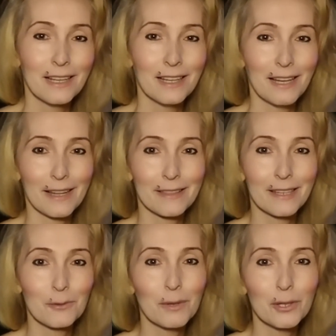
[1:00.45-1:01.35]
I
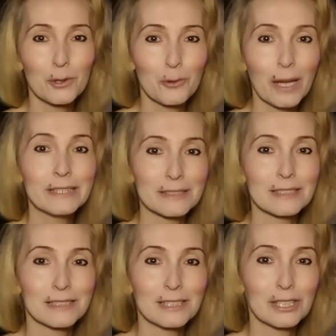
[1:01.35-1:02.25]
think, well, you're
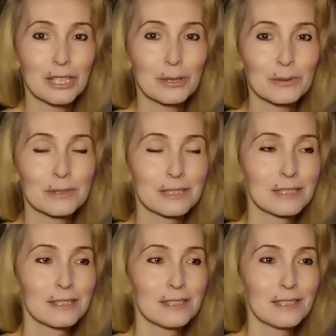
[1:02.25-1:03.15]
crazy, you
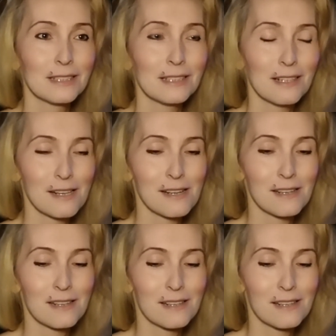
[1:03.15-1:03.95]
know.